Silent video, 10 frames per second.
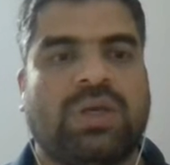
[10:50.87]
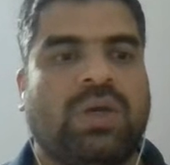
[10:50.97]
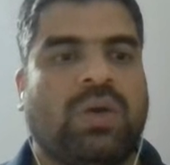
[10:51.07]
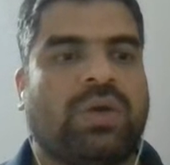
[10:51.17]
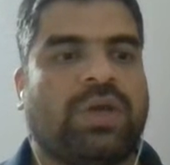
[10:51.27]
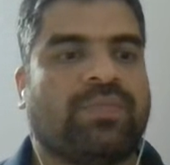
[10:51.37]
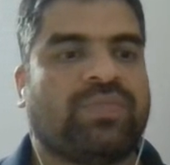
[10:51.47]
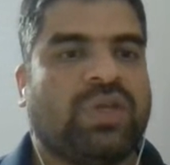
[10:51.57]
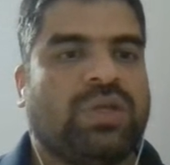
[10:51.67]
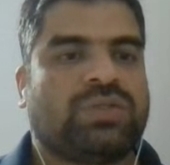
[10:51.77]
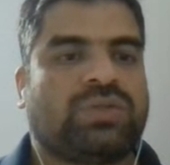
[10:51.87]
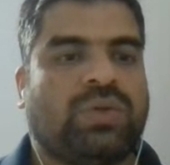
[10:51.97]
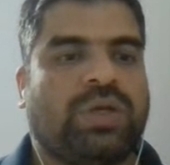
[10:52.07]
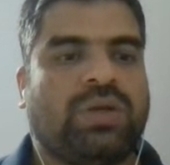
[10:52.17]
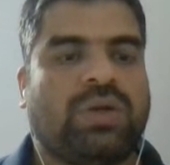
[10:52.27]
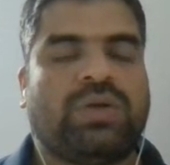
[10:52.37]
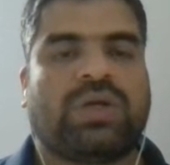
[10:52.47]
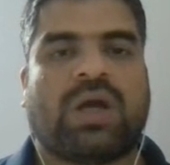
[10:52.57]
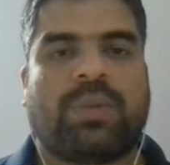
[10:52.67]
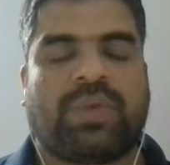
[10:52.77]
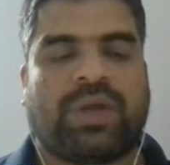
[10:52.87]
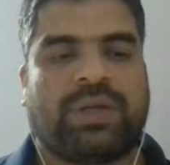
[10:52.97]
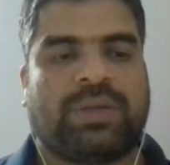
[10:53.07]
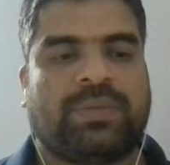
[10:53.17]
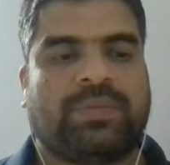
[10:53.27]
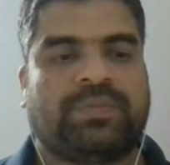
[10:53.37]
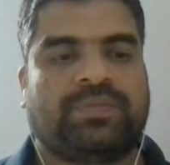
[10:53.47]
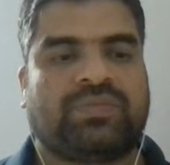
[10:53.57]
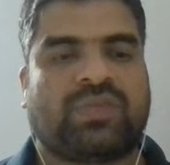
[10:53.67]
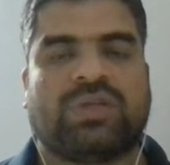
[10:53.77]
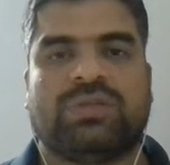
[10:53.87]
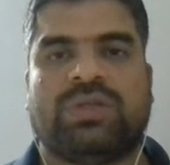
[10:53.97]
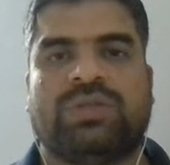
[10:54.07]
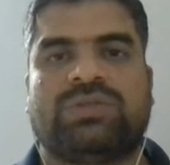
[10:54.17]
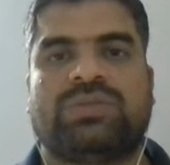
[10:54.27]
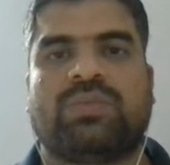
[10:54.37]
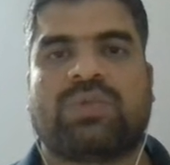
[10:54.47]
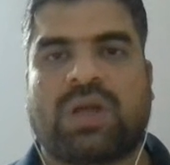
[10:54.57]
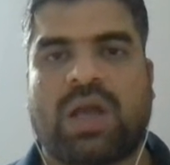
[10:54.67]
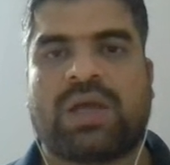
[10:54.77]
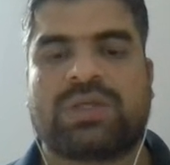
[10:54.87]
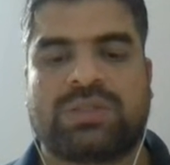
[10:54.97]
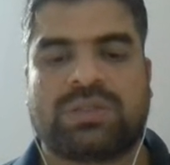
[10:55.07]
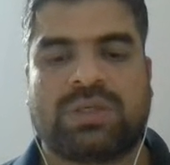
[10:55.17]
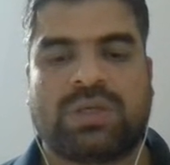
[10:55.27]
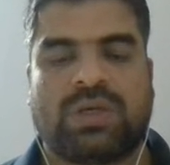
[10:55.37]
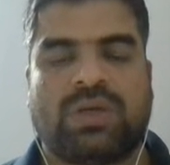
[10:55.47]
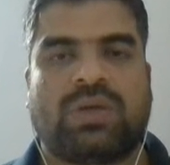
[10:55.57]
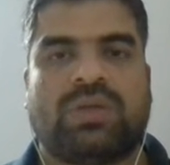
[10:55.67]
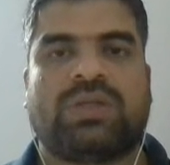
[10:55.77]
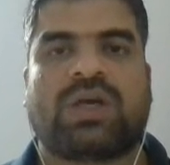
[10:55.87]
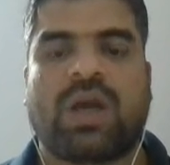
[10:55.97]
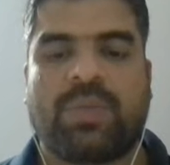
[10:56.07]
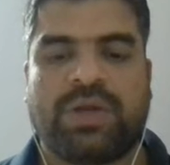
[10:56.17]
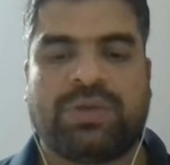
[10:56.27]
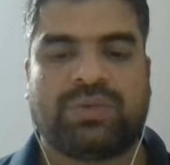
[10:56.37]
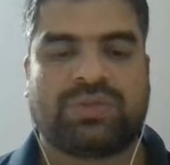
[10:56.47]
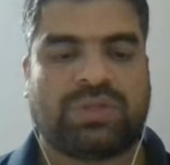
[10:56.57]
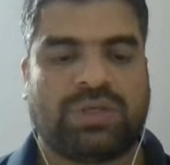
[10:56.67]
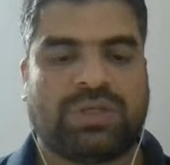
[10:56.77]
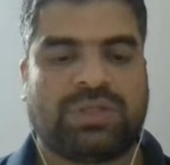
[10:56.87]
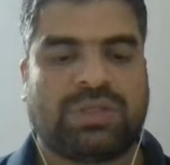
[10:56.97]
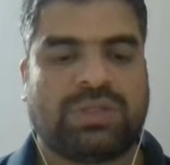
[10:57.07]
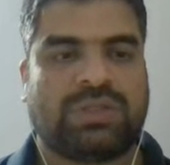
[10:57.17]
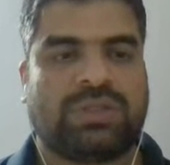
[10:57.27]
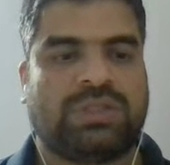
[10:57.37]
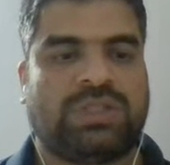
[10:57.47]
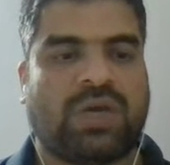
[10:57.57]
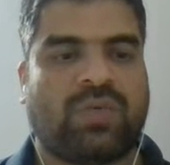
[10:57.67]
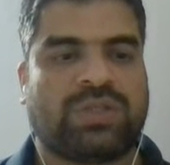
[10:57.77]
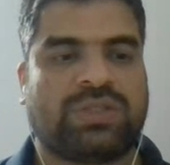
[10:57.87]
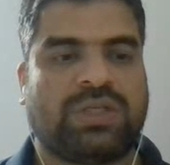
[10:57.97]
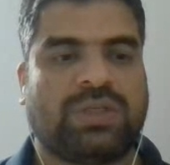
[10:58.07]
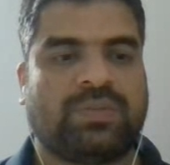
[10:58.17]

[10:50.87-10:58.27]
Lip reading: Okay, so in order to combine this class, the command used is javac